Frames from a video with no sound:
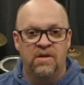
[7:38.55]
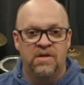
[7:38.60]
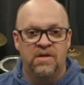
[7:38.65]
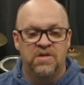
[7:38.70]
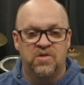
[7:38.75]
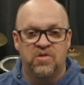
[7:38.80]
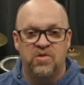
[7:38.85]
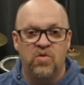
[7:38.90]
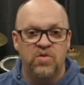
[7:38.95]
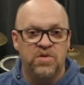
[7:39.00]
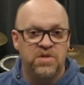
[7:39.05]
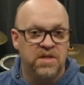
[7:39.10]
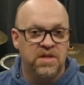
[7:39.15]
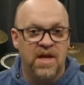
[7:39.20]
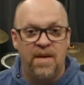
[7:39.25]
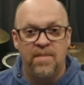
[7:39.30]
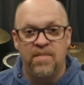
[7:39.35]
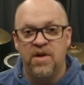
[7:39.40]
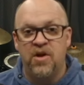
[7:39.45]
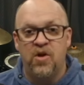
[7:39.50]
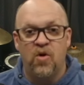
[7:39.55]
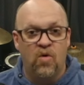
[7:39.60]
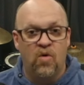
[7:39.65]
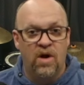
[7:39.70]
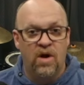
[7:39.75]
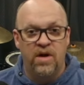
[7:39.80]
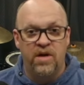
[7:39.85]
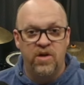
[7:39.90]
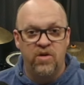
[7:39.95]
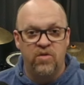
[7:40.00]
So don't slam the door
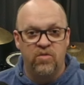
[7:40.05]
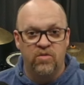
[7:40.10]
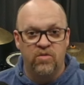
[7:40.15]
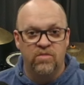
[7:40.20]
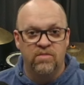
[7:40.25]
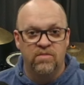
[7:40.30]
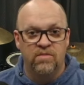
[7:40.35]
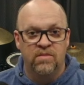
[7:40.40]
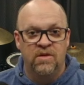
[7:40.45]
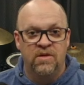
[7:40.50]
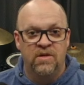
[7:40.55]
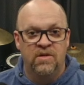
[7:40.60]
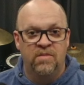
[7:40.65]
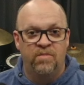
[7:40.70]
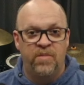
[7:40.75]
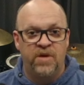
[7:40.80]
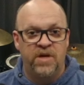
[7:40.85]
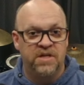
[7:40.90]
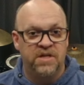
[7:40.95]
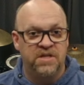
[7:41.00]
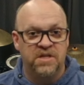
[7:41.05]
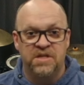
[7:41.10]
on you, because